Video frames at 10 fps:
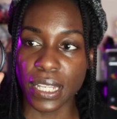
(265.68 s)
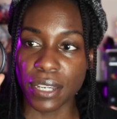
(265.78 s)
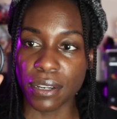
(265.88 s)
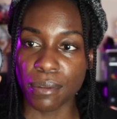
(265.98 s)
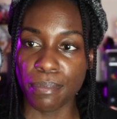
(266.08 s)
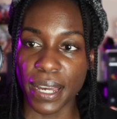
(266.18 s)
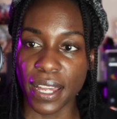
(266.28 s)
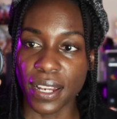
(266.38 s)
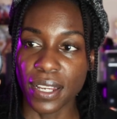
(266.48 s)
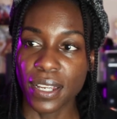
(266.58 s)
clear,
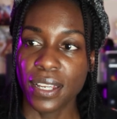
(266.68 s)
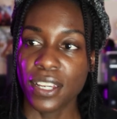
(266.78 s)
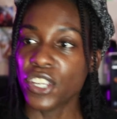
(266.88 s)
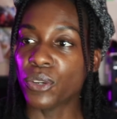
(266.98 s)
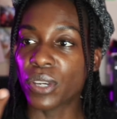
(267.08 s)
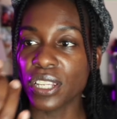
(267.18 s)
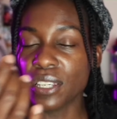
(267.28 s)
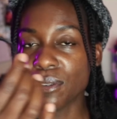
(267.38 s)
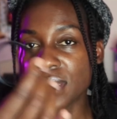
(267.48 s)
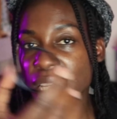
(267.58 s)
but you can
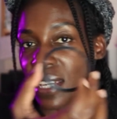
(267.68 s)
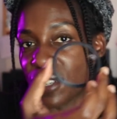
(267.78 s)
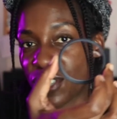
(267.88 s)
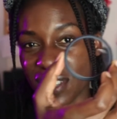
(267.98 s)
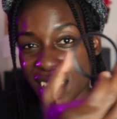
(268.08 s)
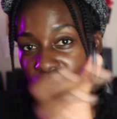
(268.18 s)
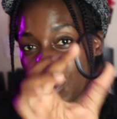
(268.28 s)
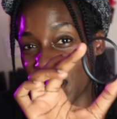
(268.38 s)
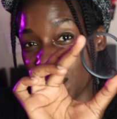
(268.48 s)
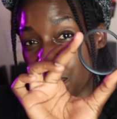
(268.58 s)
use it just as a
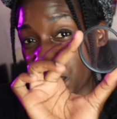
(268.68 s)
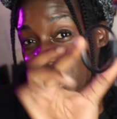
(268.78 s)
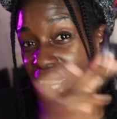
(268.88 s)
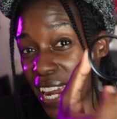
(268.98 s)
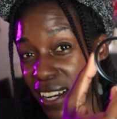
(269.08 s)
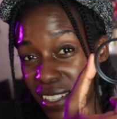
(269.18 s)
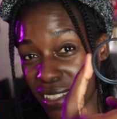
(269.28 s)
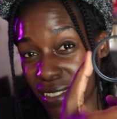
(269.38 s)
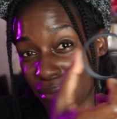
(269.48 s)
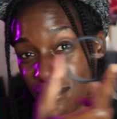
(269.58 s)
way to
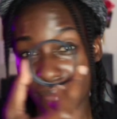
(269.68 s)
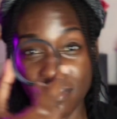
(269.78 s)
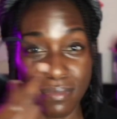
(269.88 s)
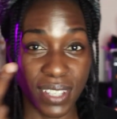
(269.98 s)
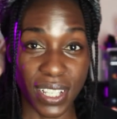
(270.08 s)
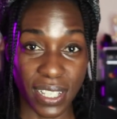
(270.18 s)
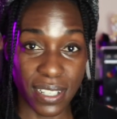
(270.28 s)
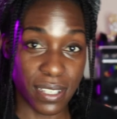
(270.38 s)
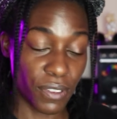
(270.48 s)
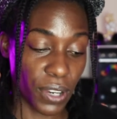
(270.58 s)
protect the
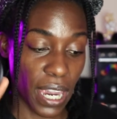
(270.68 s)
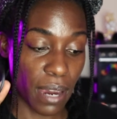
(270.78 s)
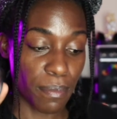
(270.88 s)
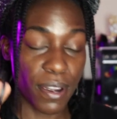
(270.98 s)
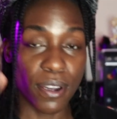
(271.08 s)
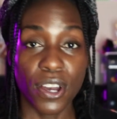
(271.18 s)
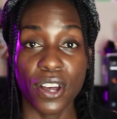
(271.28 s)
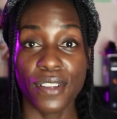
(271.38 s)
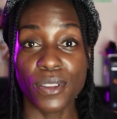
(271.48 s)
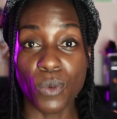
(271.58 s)
lens of your camera.
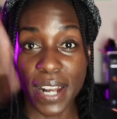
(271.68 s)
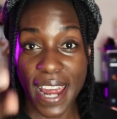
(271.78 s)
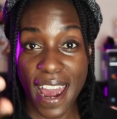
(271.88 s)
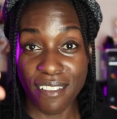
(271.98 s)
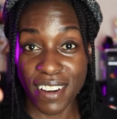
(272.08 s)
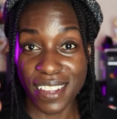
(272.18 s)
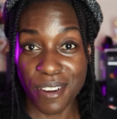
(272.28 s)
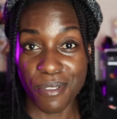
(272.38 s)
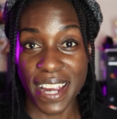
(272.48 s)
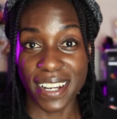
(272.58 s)
The one I have on
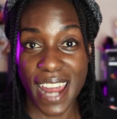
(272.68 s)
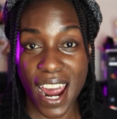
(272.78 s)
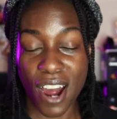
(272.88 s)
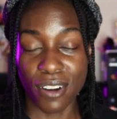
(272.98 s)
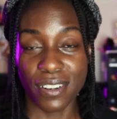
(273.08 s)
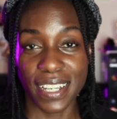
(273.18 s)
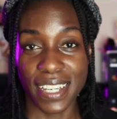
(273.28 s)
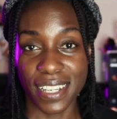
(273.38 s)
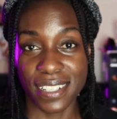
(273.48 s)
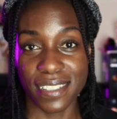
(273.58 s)
there right now
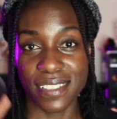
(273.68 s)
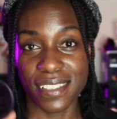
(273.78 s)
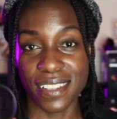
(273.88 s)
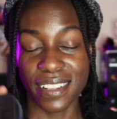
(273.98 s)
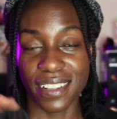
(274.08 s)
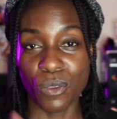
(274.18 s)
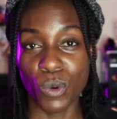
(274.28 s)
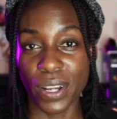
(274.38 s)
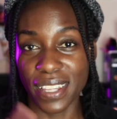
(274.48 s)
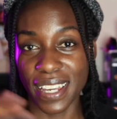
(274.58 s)
is the
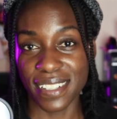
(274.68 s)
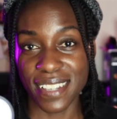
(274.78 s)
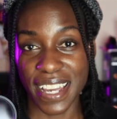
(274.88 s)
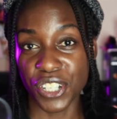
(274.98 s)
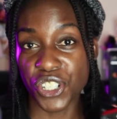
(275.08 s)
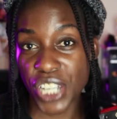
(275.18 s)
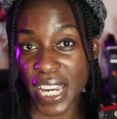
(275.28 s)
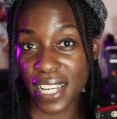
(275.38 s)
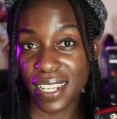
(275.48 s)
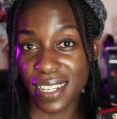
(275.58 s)
one that's like
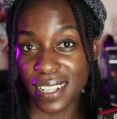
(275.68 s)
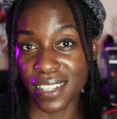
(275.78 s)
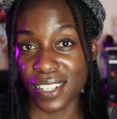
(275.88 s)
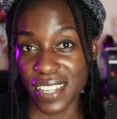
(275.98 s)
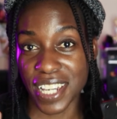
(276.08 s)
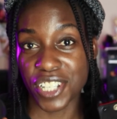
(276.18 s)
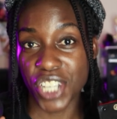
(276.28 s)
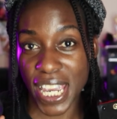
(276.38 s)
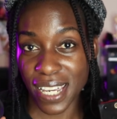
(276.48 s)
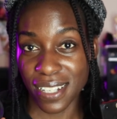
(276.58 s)
shaded. It looks like
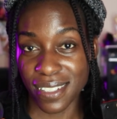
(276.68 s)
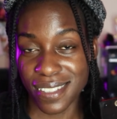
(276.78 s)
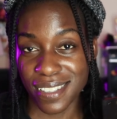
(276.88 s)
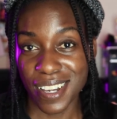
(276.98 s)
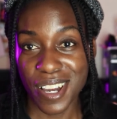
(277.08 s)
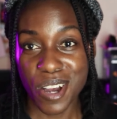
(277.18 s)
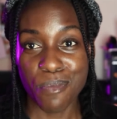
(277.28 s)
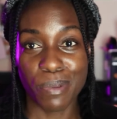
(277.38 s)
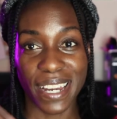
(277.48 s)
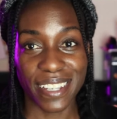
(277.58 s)
shades,
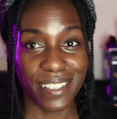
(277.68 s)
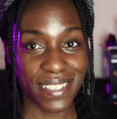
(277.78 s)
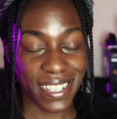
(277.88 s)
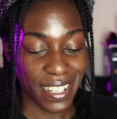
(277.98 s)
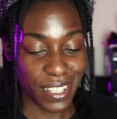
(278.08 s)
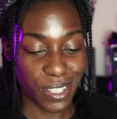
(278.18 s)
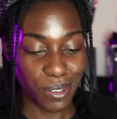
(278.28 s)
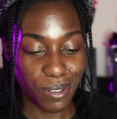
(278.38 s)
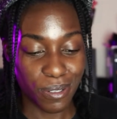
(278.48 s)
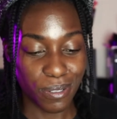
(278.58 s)
but I use it
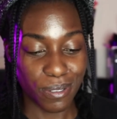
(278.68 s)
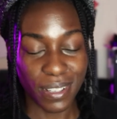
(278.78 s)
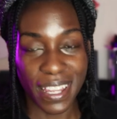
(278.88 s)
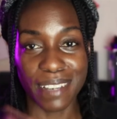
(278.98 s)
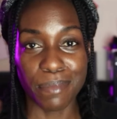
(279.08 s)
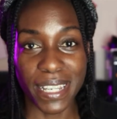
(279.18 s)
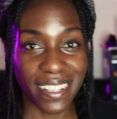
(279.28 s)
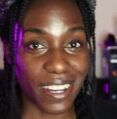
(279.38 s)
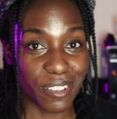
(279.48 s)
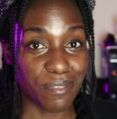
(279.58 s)
to like make
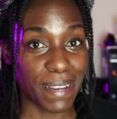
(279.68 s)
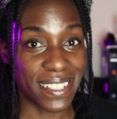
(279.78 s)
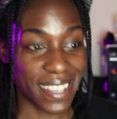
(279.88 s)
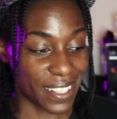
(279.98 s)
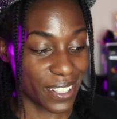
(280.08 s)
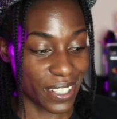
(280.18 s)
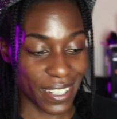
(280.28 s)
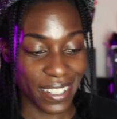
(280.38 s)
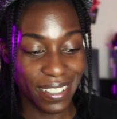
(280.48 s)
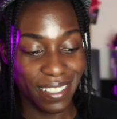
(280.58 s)
the color of my skin
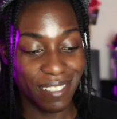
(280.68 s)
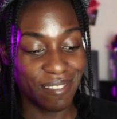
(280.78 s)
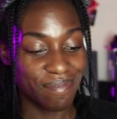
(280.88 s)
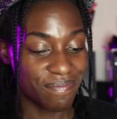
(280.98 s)
look good.